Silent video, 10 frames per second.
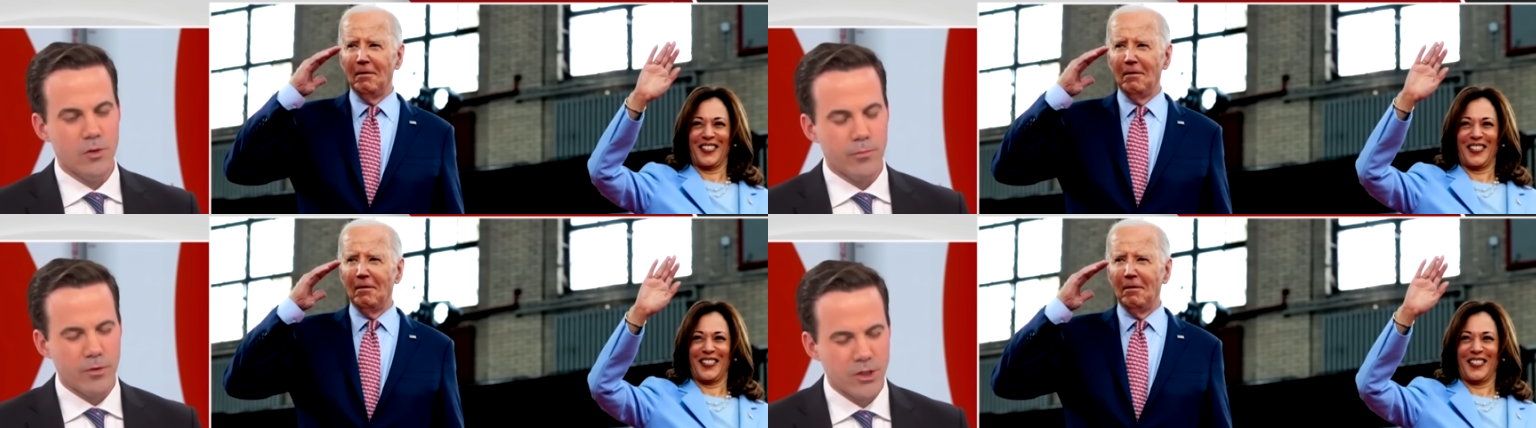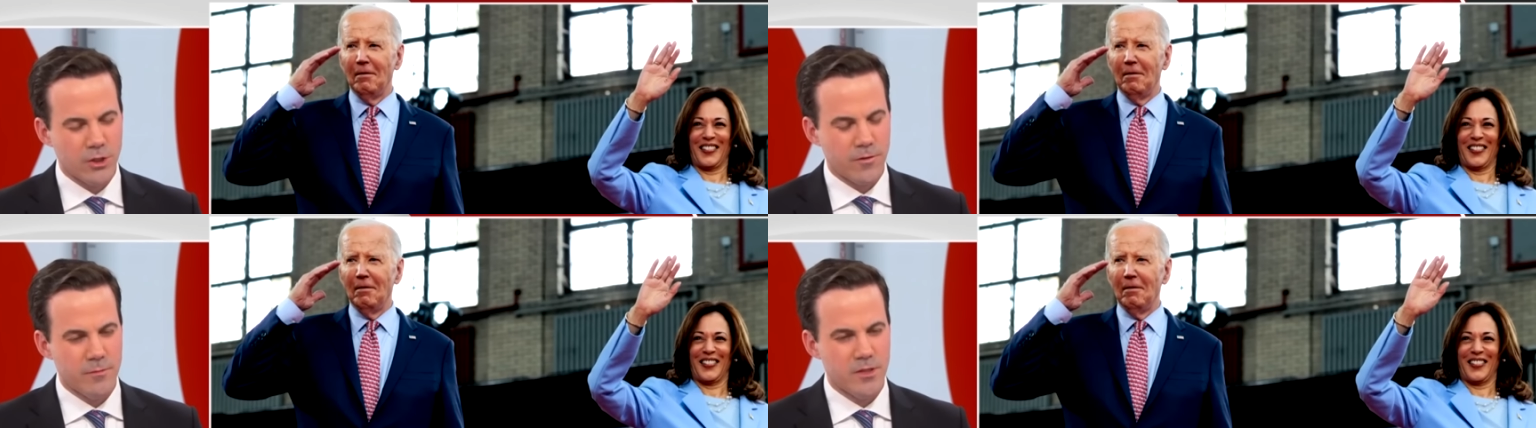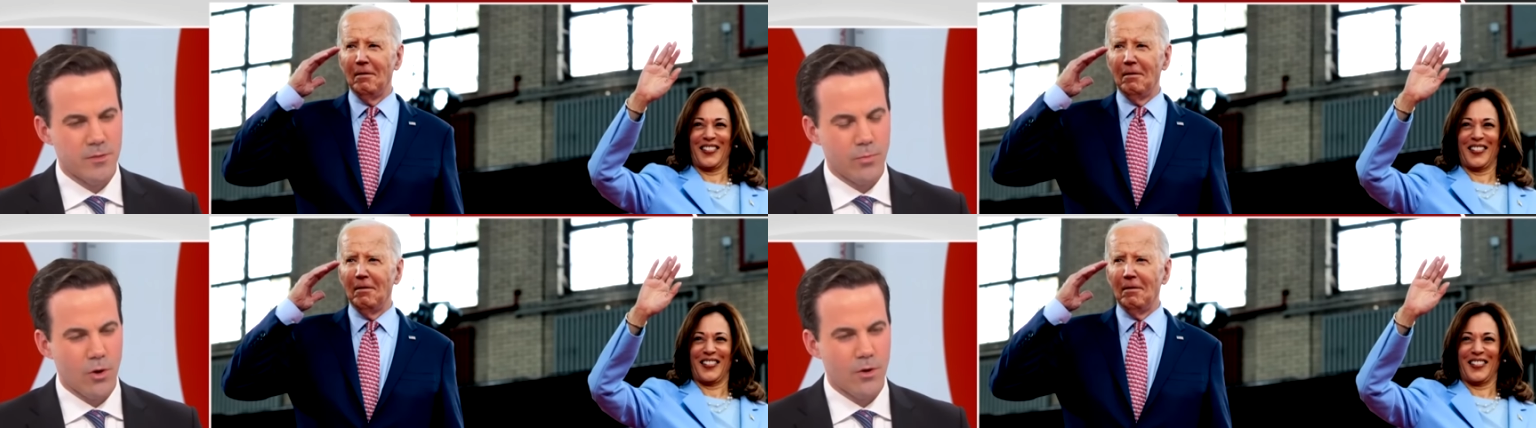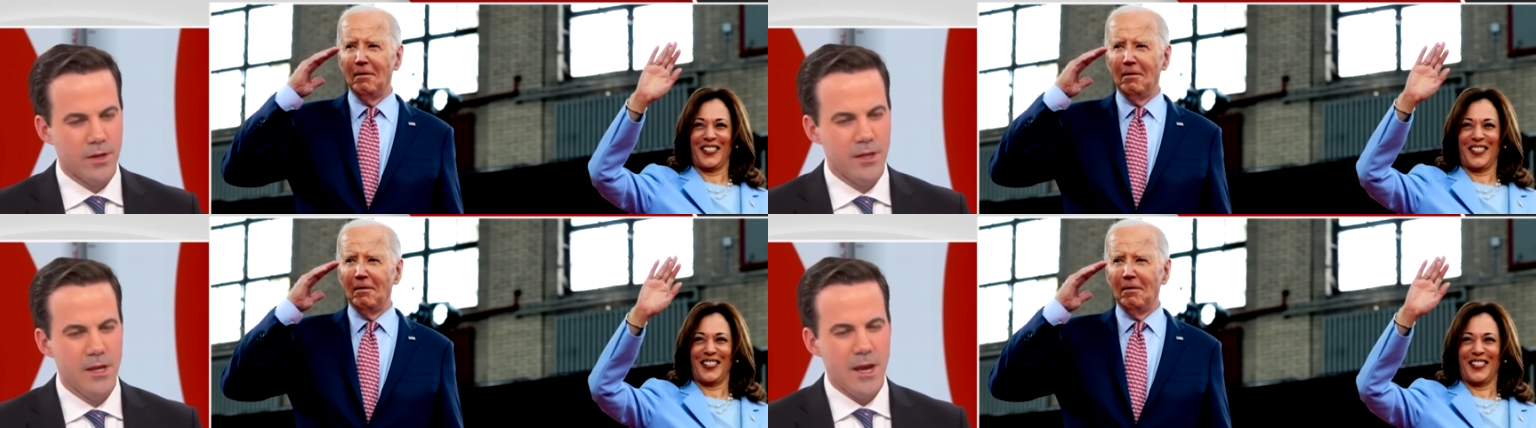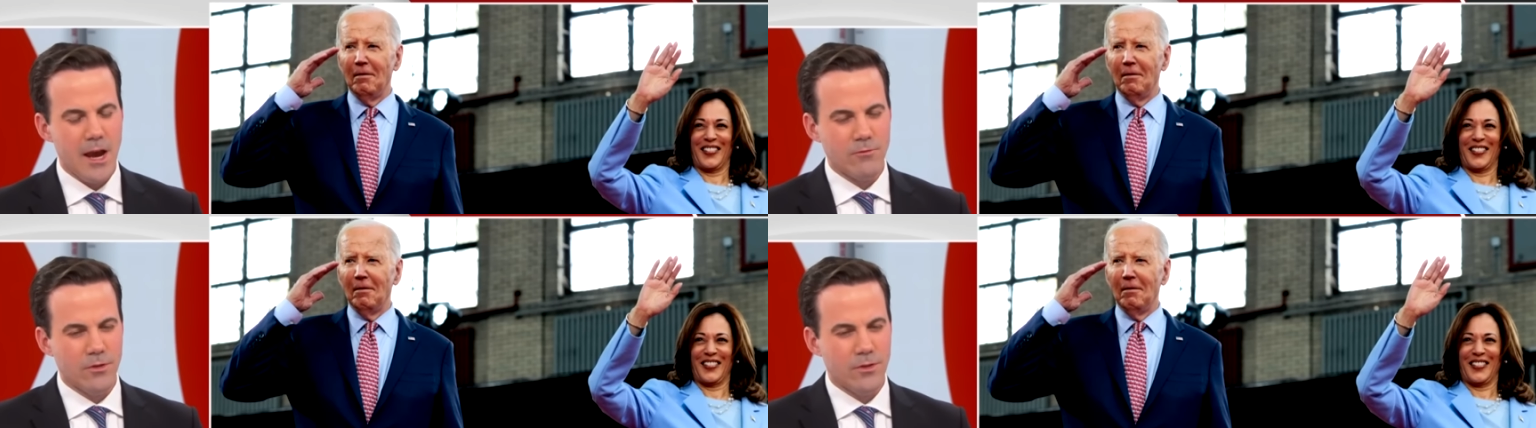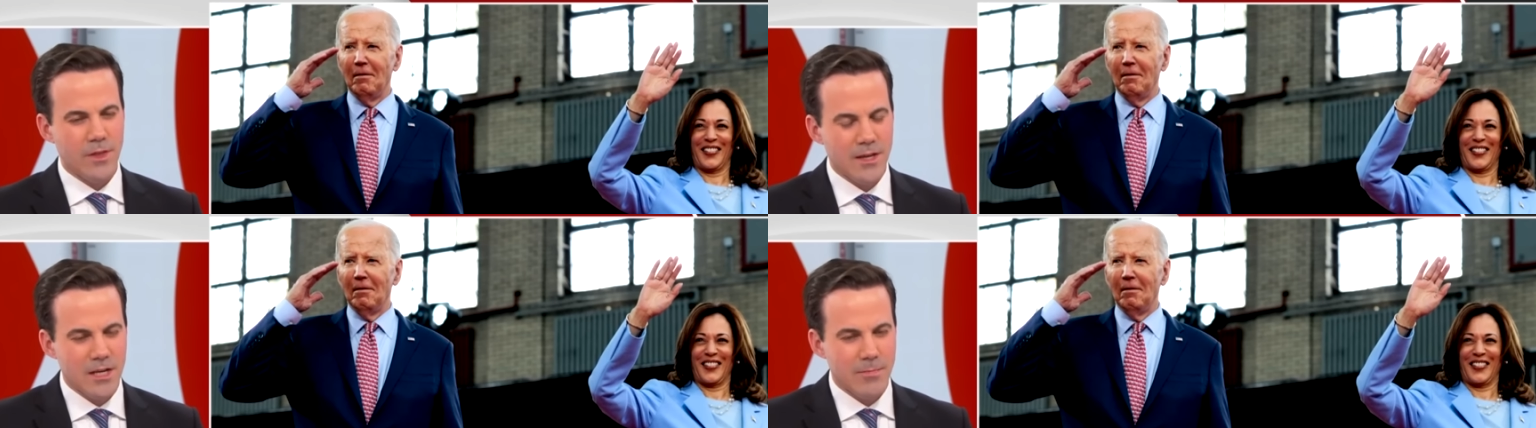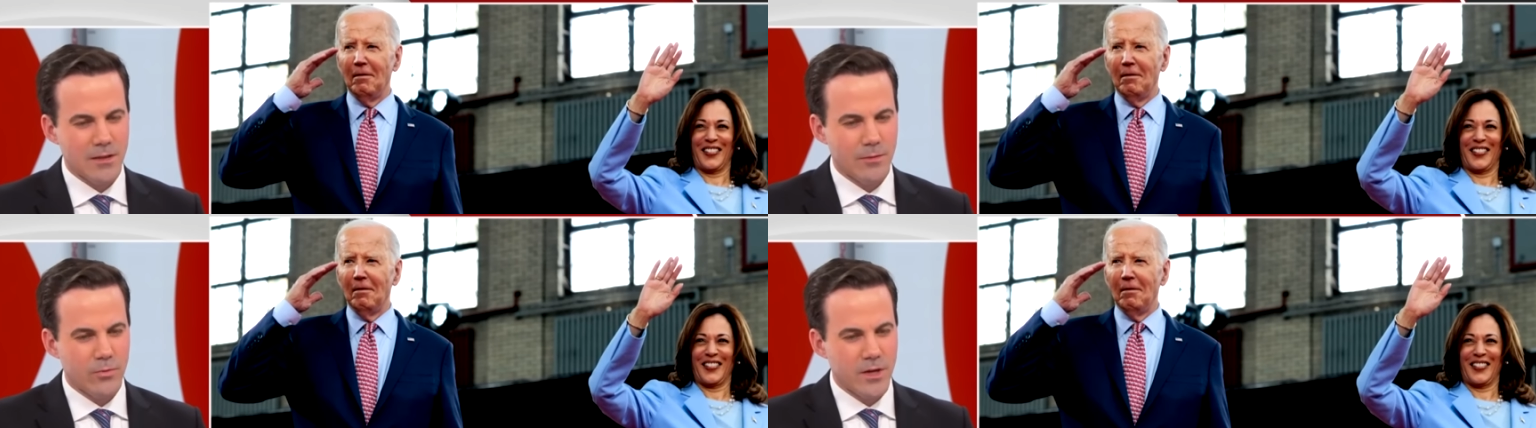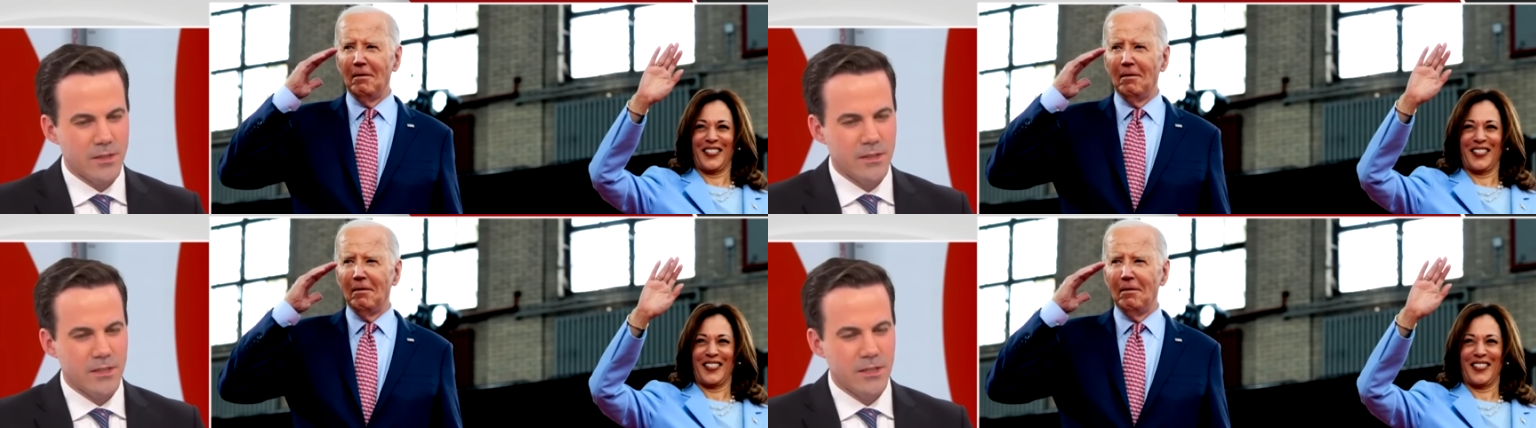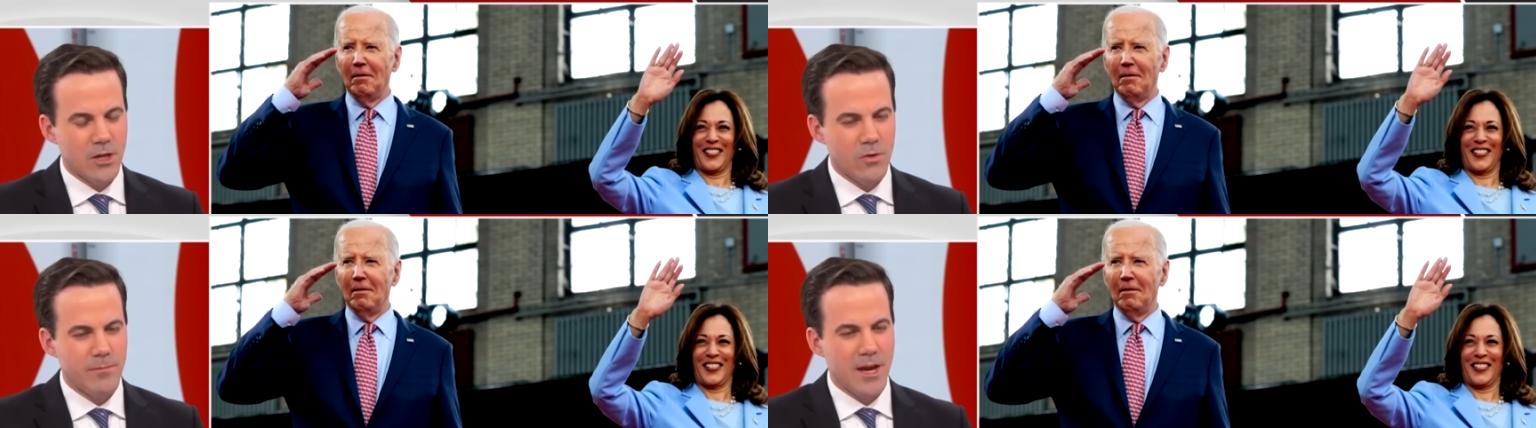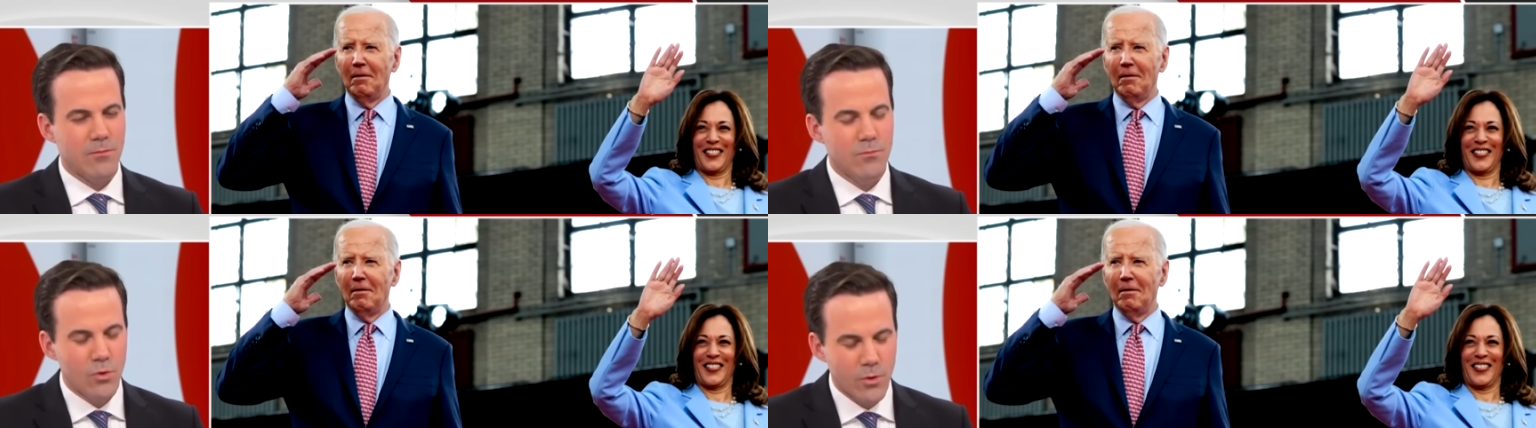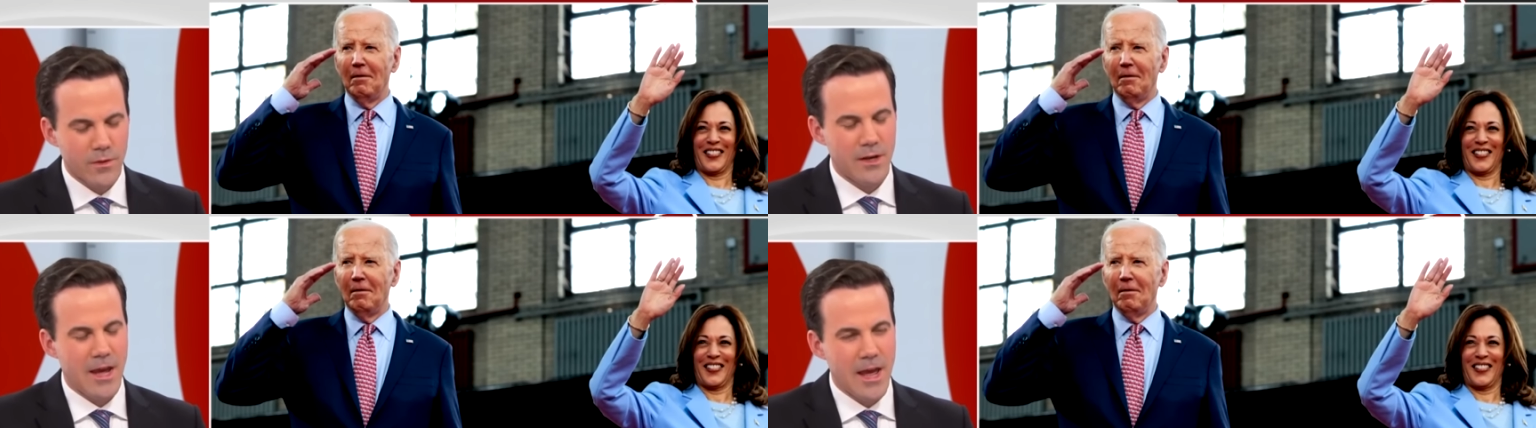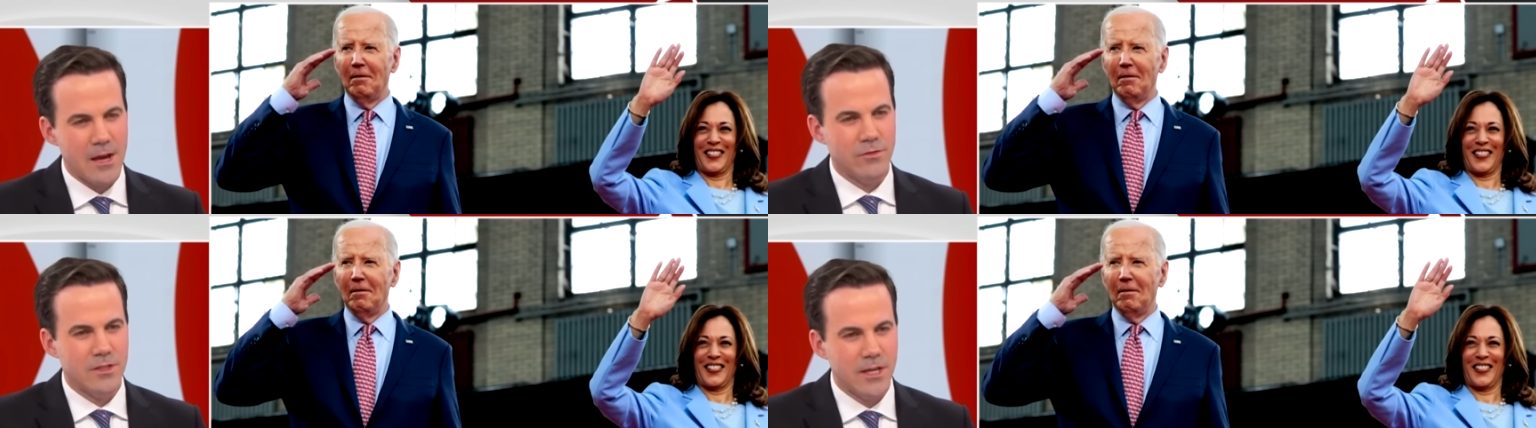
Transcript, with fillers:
Speaker 1: under pressure from his party after thinking about the presidency going back more than a half